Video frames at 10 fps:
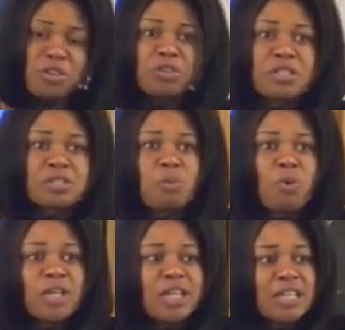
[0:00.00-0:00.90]
you this
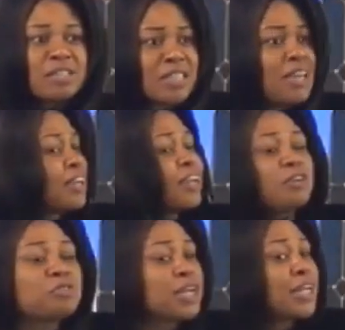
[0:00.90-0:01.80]
morning is
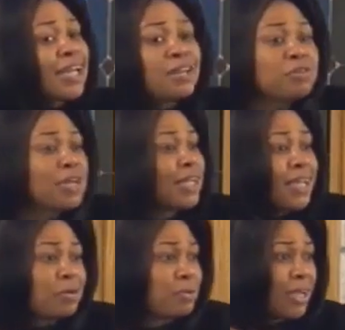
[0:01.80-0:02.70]
get ready, get ready,
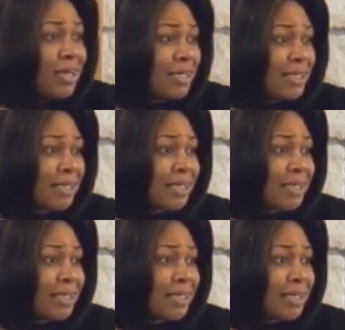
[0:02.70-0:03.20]
get ready.